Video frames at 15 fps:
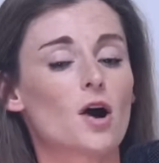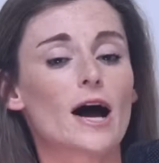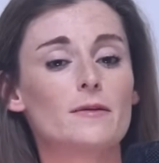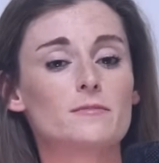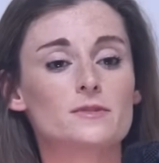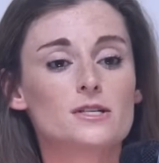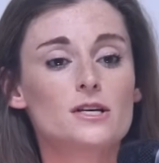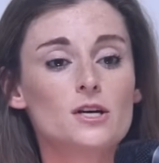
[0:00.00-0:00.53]

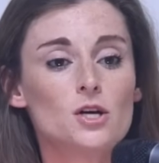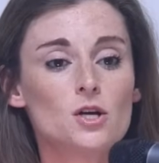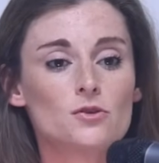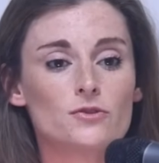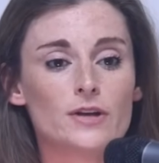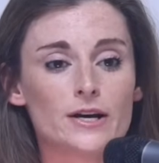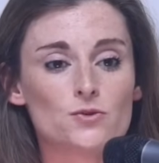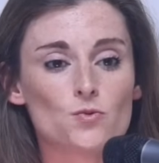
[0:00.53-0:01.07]
crimes
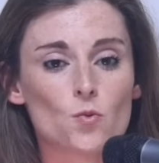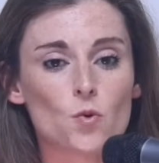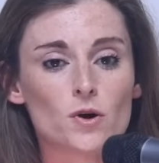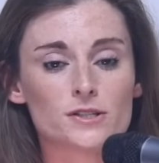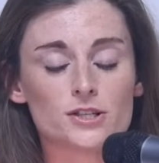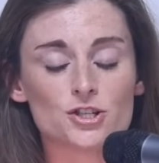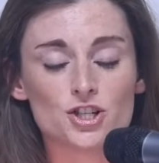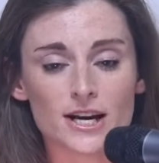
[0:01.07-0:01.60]
that
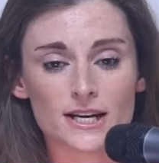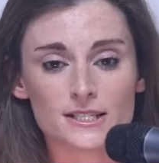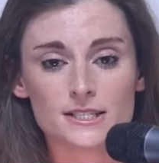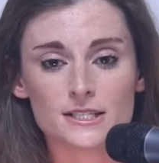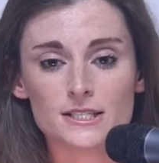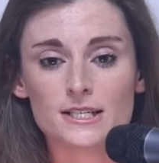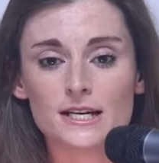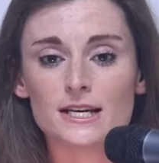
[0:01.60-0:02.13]
were
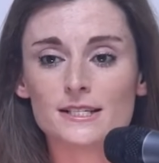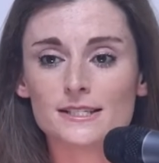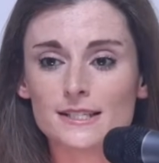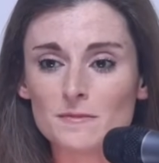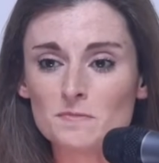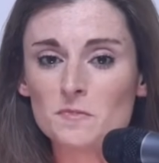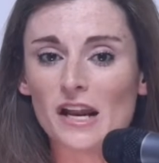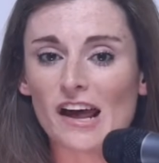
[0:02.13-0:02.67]
suggested. It
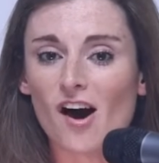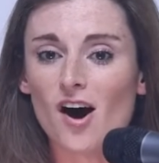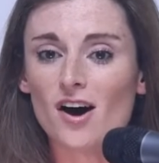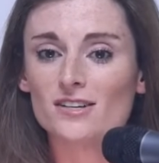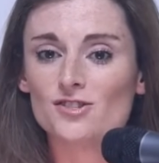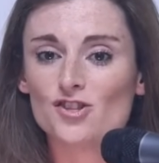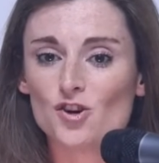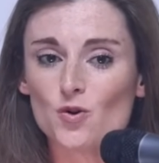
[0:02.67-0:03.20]
simply
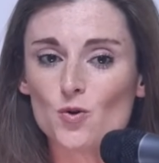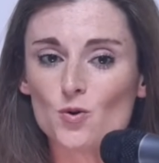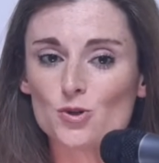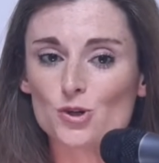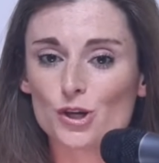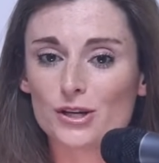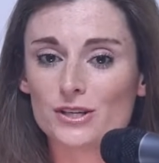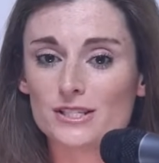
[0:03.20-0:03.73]
asked the
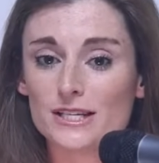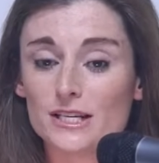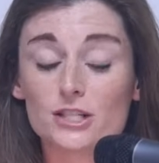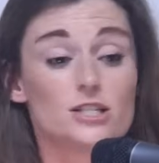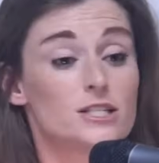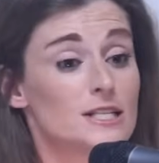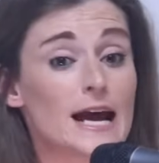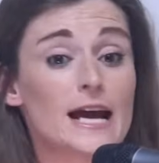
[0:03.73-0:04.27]
court to consider,
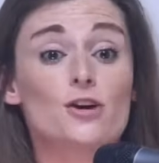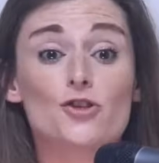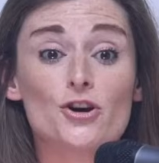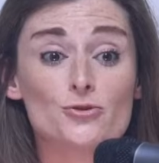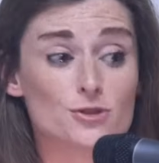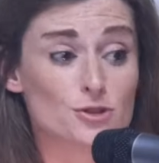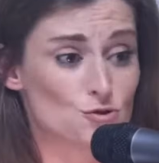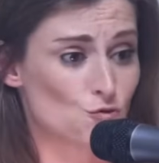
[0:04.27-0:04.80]
to take
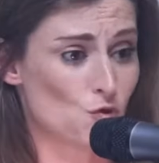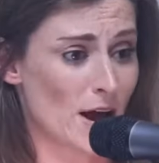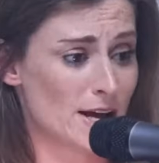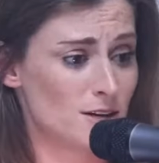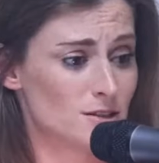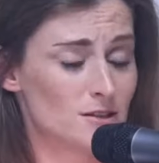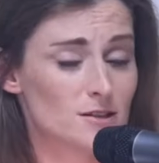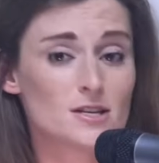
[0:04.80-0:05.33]
those as
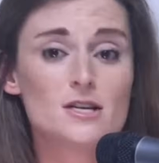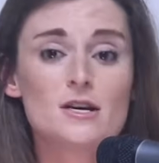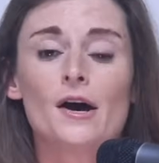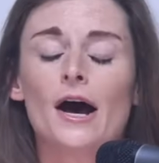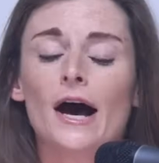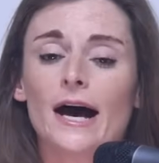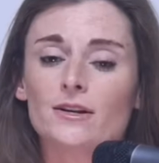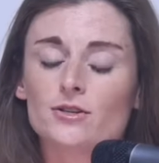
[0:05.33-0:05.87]
read,
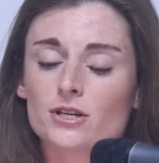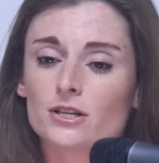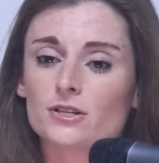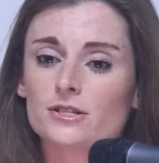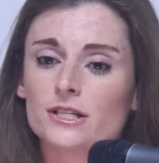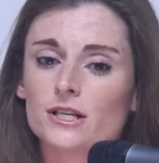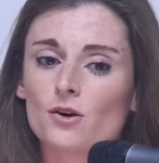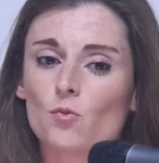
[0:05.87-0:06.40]
and to
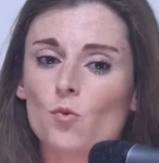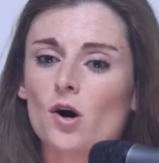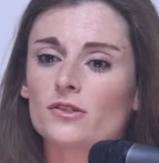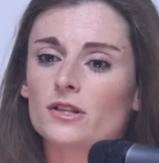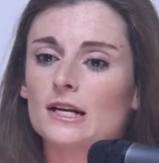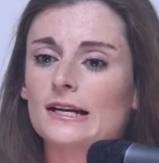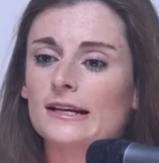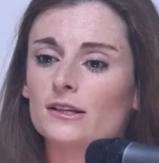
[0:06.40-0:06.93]
consider
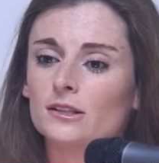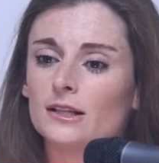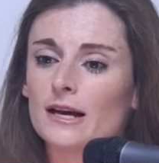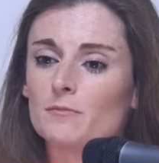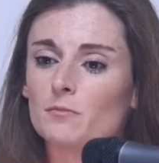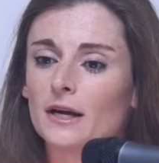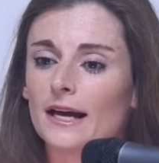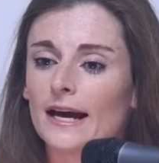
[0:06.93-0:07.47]
what the legal
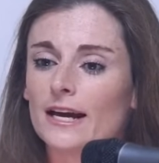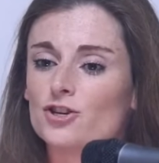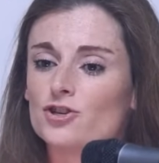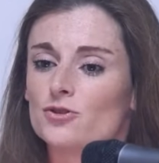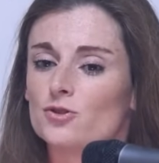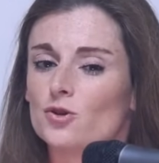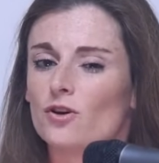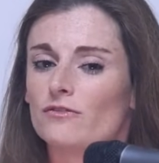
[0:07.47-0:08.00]

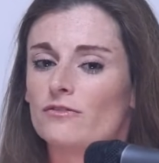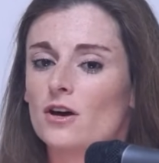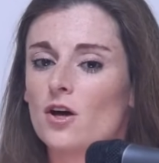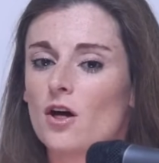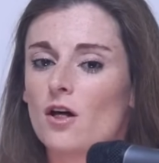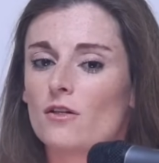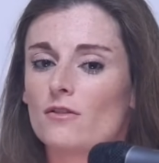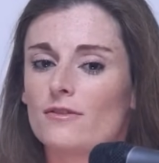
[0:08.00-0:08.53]
implications of
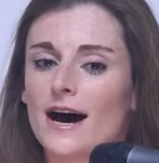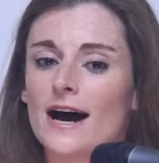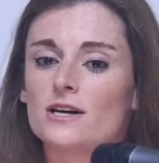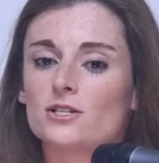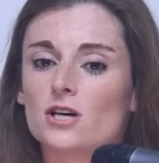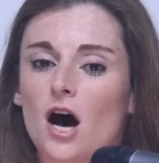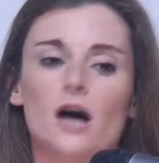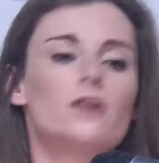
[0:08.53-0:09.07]

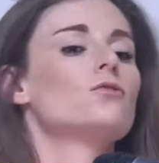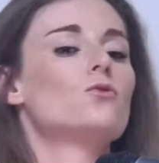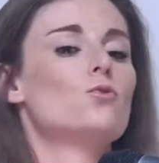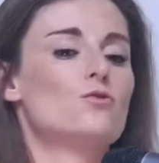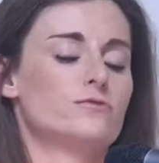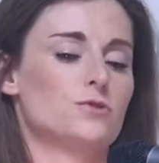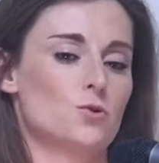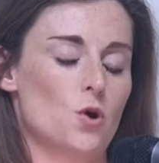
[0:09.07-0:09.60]
that
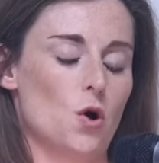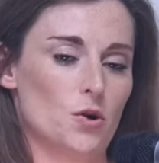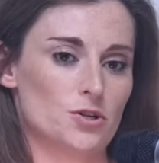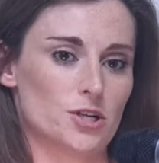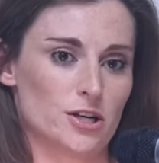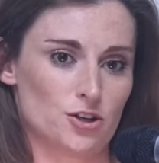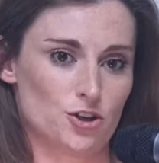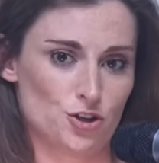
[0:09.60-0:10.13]
unlawful
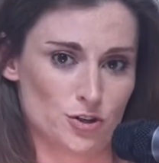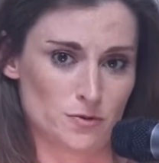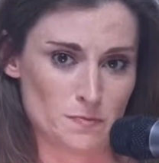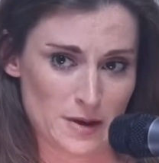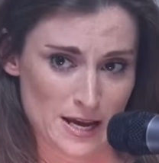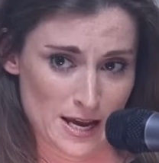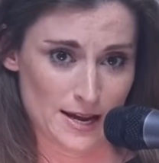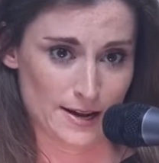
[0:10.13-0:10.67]
conduct
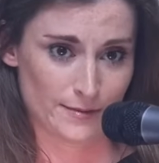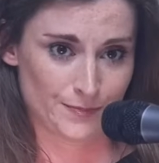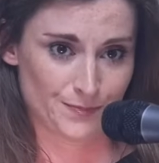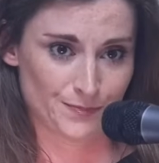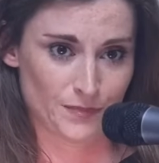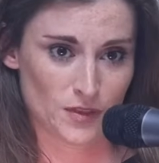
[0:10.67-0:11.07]
should be.